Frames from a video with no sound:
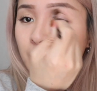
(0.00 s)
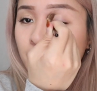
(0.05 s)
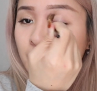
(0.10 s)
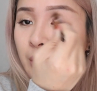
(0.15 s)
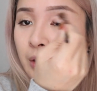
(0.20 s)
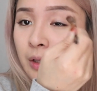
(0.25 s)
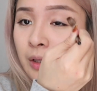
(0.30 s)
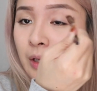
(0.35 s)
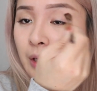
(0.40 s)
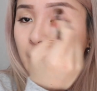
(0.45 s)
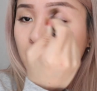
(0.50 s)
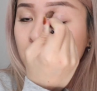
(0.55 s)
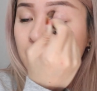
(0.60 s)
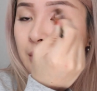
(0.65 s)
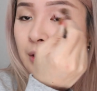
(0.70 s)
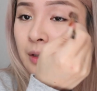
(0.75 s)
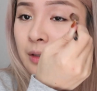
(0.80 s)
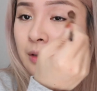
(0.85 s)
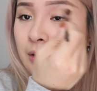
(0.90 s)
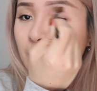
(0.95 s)
bring the
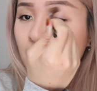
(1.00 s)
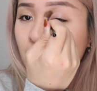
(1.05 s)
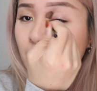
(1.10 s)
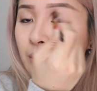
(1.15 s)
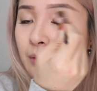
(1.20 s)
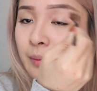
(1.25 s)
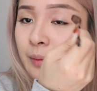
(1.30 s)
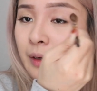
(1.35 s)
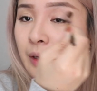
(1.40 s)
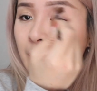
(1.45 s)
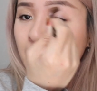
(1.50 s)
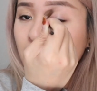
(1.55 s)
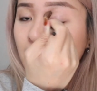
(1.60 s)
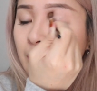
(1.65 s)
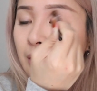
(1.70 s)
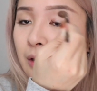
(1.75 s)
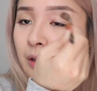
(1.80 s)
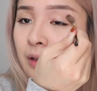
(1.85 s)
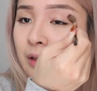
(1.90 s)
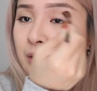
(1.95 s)
excess over my
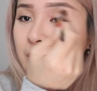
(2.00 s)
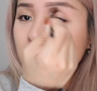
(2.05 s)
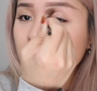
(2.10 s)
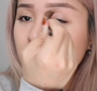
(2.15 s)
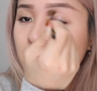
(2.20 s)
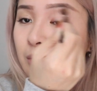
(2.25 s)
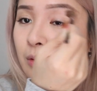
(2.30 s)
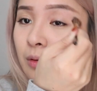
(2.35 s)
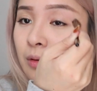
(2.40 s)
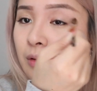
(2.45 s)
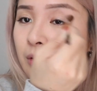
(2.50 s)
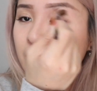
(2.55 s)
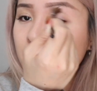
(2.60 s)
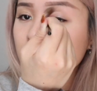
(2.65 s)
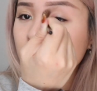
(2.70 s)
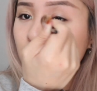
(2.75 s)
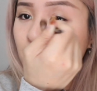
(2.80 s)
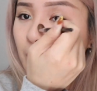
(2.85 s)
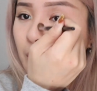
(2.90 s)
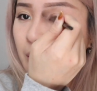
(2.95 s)
eyelid just so it
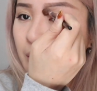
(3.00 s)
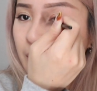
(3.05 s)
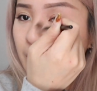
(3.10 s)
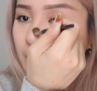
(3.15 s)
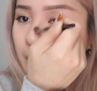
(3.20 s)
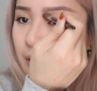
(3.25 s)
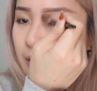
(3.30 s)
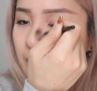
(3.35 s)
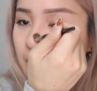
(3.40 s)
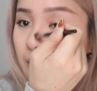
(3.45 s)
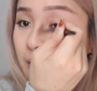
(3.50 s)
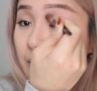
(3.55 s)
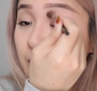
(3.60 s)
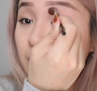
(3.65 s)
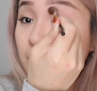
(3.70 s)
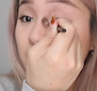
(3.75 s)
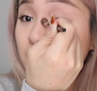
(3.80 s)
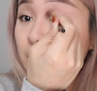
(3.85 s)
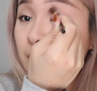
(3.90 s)
looks more like, you know,